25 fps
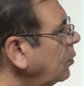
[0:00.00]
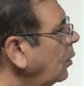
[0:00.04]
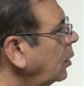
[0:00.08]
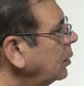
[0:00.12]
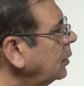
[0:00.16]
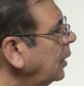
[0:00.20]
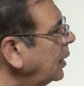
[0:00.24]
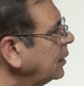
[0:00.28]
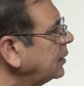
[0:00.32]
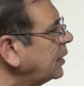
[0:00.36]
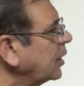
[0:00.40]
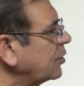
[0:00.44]

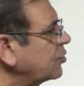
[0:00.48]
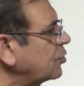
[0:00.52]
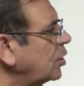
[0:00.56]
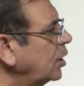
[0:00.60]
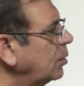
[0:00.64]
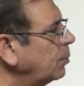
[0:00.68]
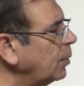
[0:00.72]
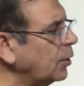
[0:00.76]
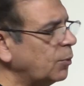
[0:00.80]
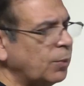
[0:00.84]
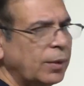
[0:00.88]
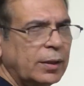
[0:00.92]
not the
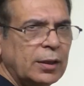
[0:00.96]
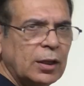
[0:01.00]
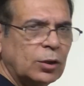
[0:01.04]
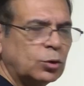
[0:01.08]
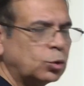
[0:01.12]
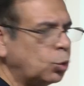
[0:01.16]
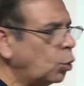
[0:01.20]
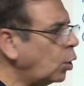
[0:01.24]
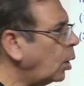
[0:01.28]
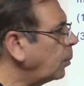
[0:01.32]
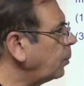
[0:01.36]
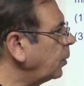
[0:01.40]
distance between the
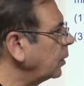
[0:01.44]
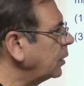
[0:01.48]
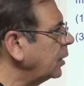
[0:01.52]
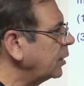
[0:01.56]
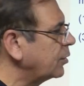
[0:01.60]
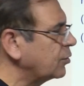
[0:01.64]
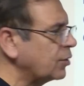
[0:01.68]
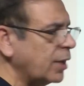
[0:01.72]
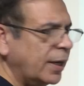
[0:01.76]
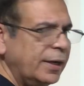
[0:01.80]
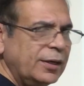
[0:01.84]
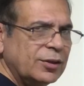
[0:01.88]
two
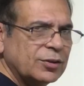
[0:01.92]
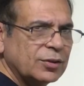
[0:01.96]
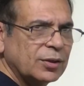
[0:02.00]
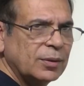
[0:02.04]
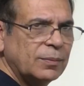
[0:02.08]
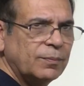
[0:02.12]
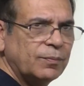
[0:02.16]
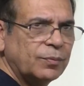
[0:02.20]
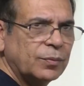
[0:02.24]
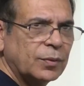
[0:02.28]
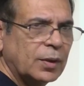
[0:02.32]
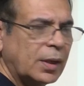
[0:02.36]
opposite
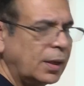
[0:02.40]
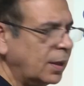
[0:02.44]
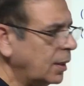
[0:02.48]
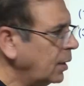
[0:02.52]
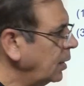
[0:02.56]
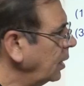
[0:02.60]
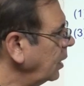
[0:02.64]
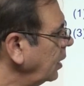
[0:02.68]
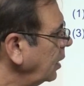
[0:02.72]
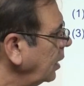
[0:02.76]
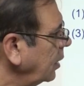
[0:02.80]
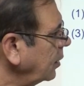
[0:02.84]
sides? Okay.
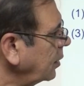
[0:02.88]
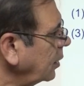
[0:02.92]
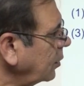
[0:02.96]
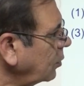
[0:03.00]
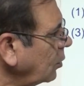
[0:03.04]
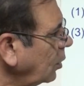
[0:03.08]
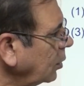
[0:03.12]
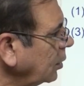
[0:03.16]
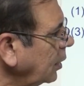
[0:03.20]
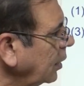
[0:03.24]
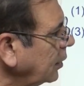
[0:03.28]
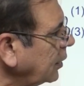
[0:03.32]
Is this
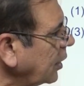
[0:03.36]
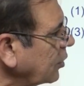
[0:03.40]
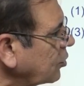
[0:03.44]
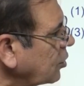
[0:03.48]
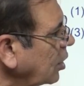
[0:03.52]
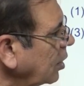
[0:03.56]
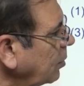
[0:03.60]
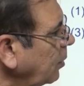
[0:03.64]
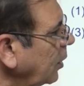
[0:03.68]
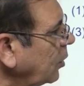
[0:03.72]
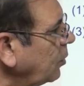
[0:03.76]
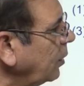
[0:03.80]
not the
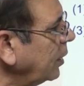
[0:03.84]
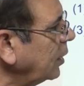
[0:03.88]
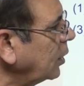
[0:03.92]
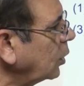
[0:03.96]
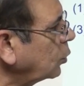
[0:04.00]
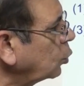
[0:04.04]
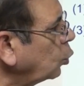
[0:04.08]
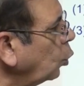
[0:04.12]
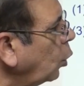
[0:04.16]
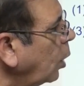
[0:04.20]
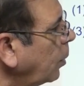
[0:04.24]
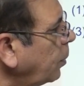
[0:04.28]
distance between the
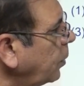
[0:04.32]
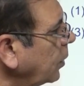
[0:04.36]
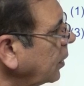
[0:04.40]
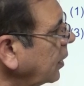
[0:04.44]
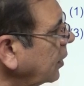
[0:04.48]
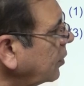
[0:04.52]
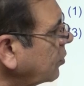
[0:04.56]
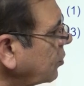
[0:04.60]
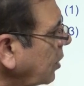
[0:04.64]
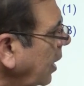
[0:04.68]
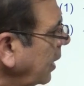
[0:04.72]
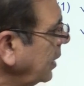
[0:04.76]
two
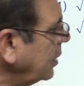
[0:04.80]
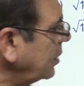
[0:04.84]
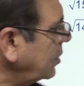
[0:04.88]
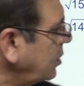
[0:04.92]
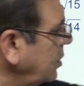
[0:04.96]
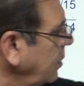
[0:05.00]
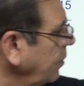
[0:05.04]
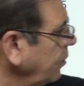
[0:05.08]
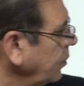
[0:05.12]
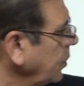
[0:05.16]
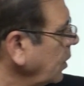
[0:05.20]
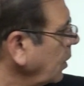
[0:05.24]
opposite
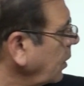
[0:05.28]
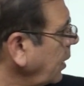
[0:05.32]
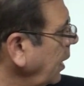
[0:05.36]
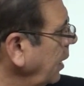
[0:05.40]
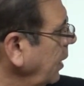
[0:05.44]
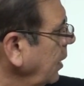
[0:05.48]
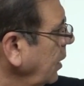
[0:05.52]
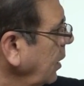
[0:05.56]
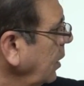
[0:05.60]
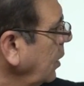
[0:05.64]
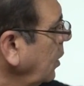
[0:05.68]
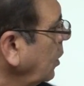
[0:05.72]
sides?
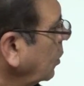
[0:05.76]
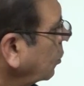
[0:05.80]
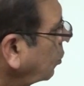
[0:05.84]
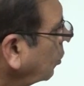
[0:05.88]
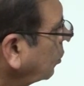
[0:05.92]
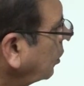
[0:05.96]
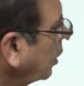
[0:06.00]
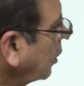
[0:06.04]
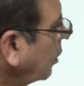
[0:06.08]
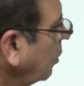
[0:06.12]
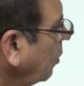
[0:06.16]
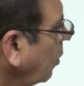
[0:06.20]
Okay. So
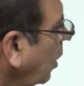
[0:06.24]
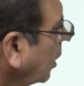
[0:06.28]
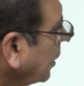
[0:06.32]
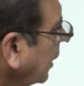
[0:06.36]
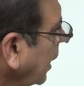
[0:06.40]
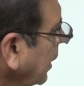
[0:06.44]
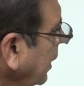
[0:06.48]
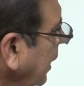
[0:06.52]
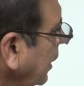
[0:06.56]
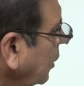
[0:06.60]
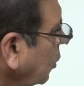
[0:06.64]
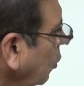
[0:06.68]
this is what
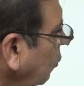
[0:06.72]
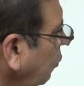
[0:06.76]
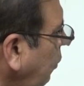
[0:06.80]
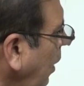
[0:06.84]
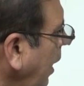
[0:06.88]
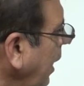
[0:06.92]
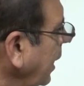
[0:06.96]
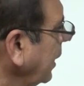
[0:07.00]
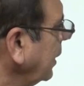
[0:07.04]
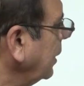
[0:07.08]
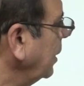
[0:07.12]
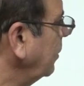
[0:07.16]
I need to
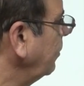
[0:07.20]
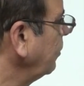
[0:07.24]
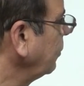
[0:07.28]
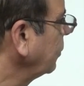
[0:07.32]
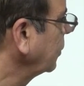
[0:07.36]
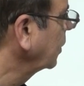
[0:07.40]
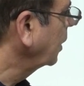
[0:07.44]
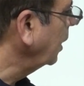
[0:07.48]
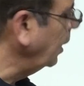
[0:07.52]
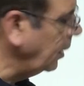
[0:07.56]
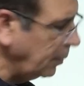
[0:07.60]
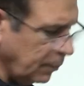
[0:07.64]
find.
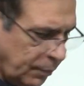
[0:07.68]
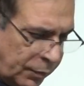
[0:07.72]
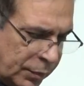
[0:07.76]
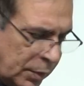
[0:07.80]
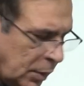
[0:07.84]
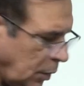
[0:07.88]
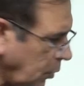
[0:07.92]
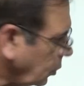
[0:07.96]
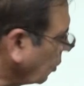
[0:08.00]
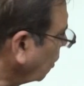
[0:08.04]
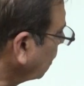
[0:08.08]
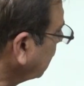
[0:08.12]
Okay.
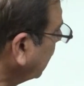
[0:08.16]
So